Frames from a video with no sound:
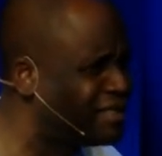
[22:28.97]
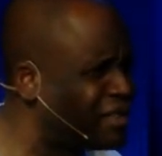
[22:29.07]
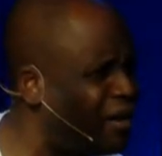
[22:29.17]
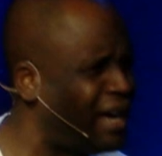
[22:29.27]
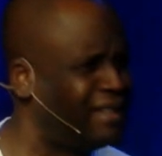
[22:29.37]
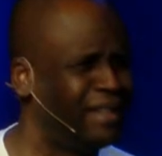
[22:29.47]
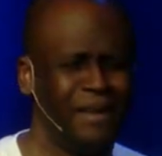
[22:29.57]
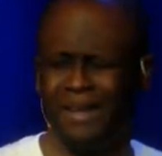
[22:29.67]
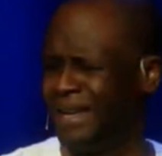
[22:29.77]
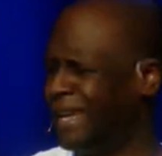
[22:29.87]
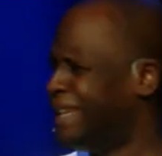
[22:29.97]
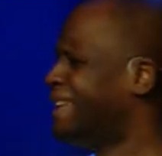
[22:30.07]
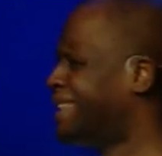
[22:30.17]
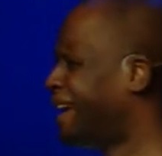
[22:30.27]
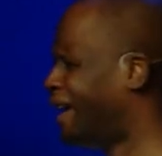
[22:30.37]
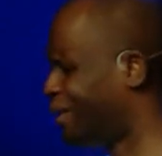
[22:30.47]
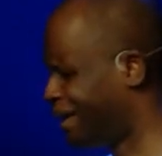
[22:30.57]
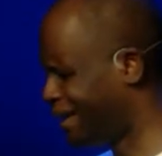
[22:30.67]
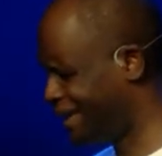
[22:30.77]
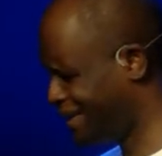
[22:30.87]
Sorry, I had to get that
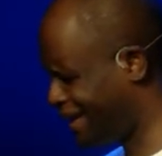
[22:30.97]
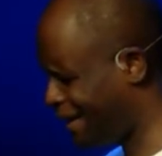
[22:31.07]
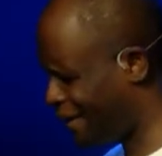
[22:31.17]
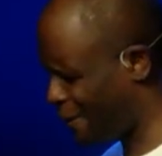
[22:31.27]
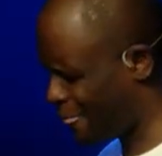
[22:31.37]
out.